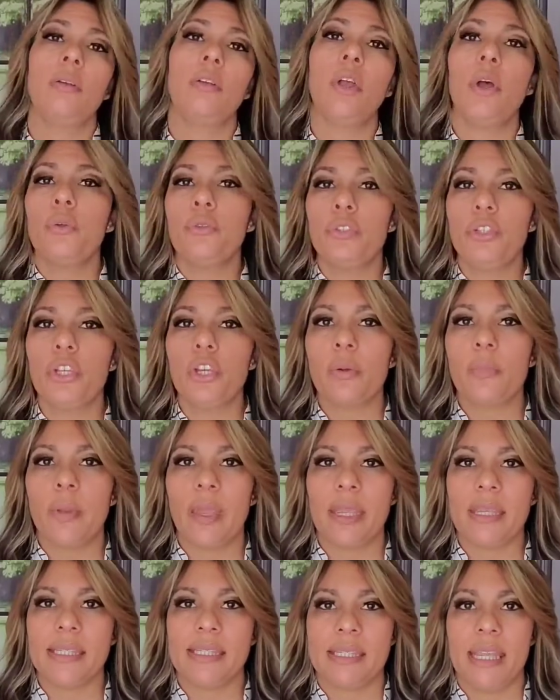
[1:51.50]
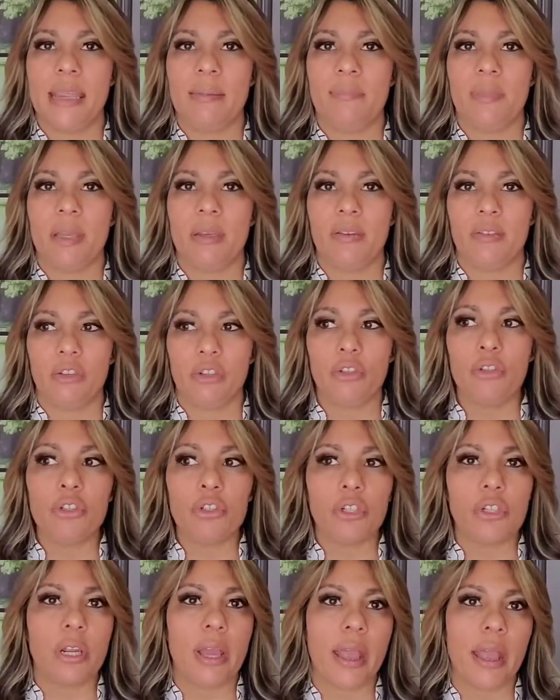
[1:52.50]
go to your bank statement. You
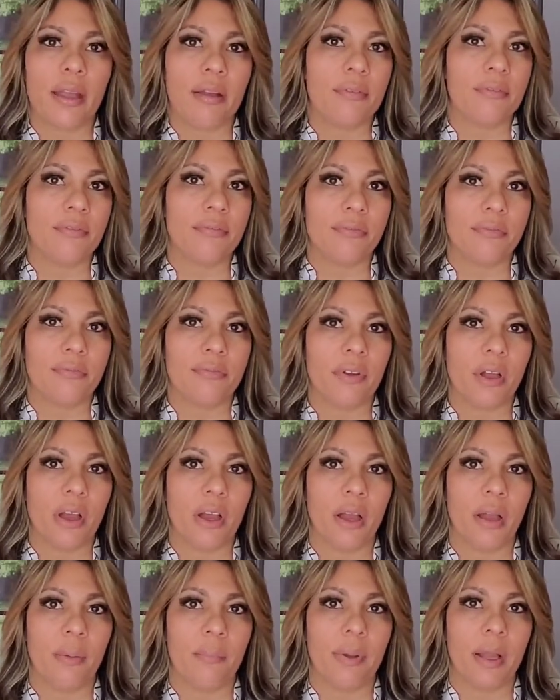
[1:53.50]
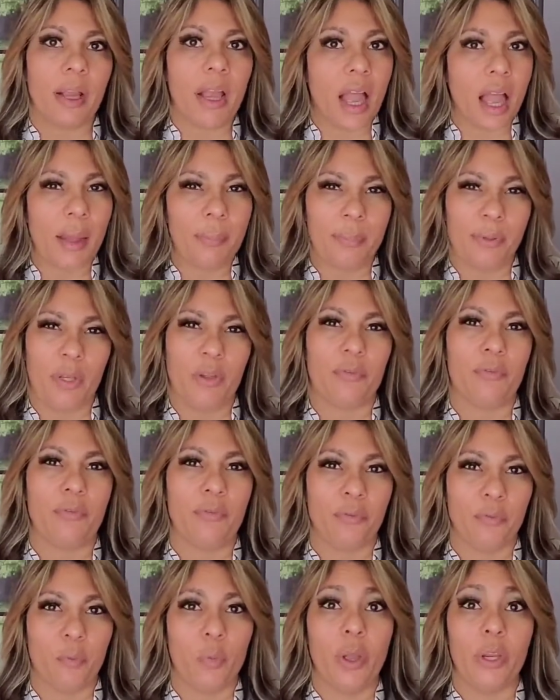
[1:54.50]
should have um, a copy of
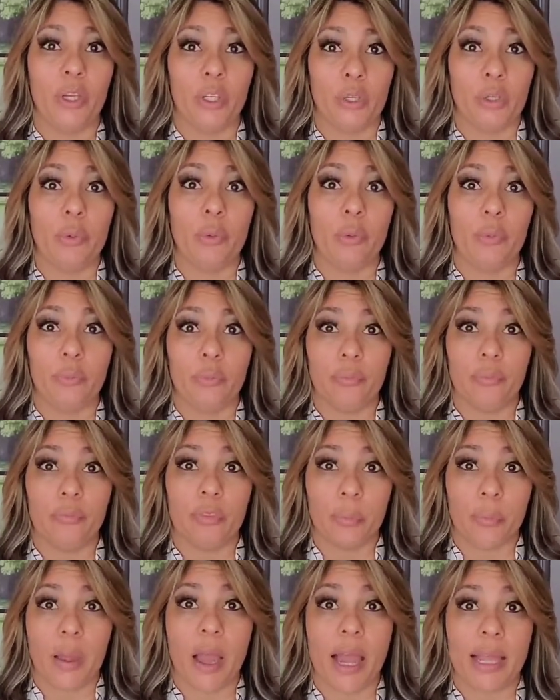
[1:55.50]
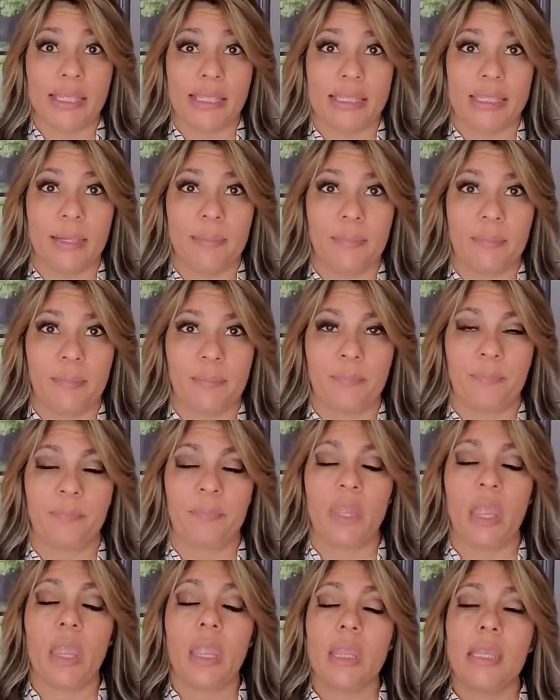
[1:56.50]
when you deposit it.
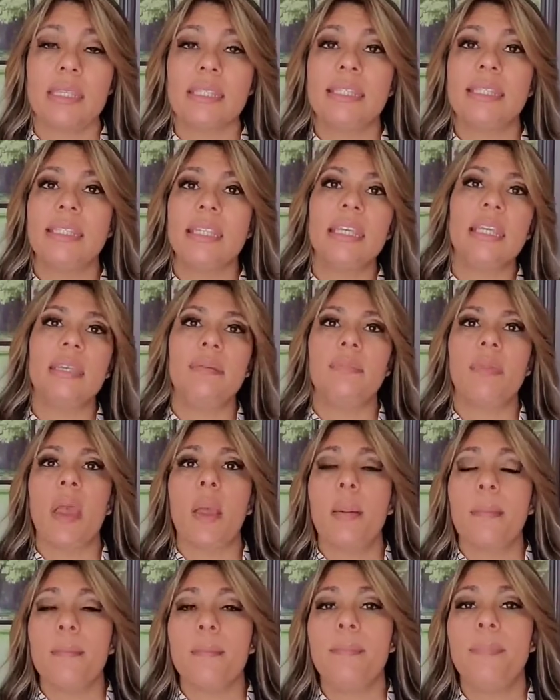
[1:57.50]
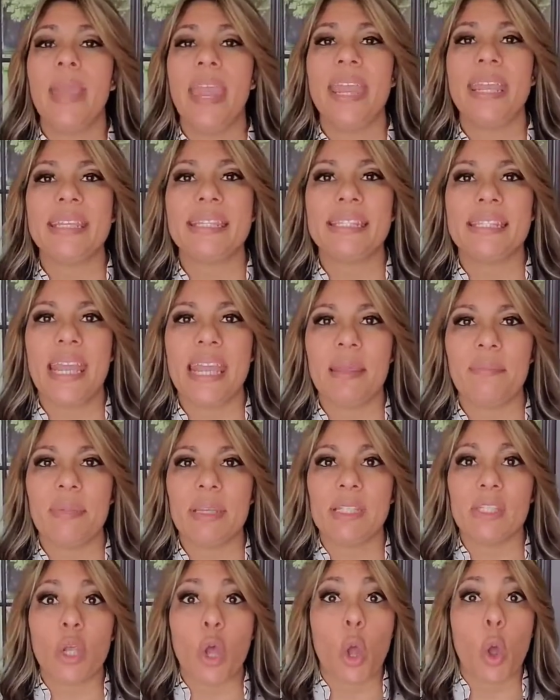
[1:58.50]
C, bank
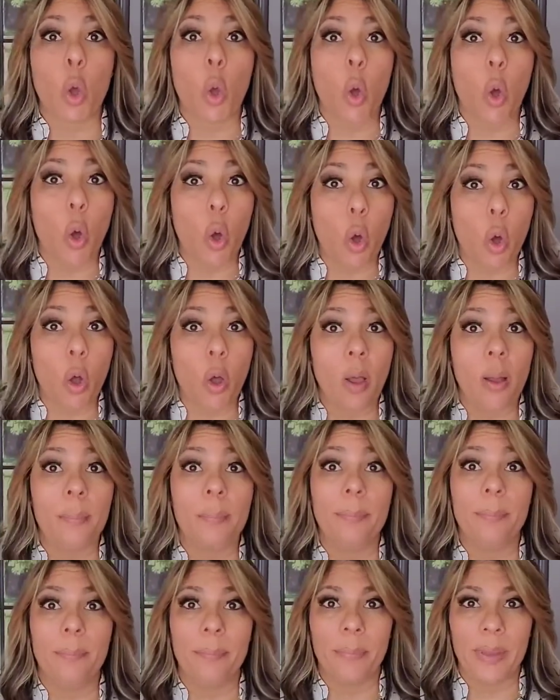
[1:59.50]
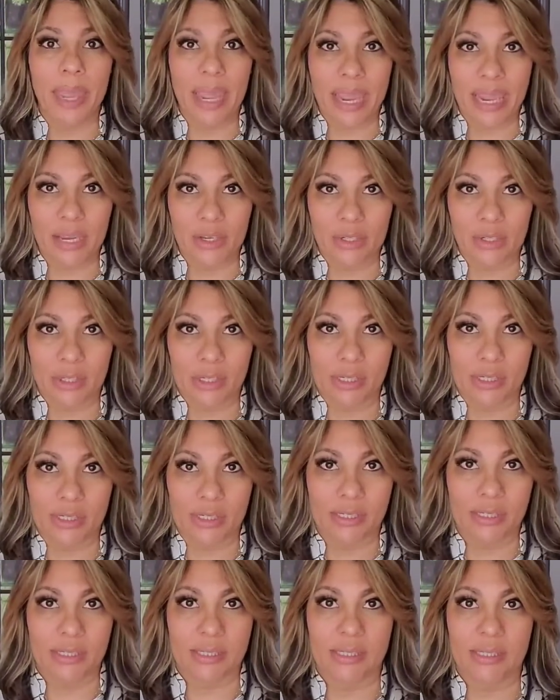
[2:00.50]
statements, all
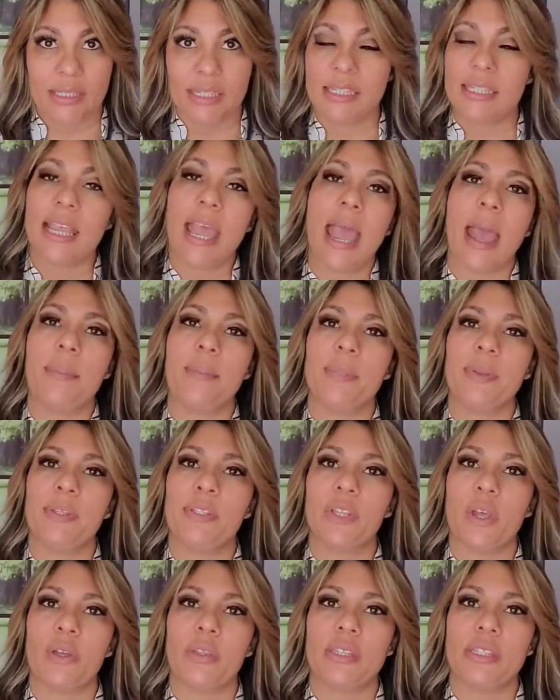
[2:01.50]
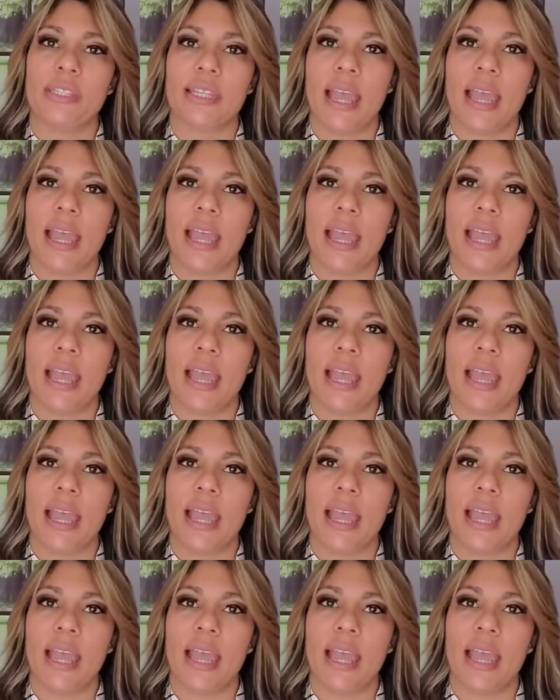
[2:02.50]
pages. This happens all the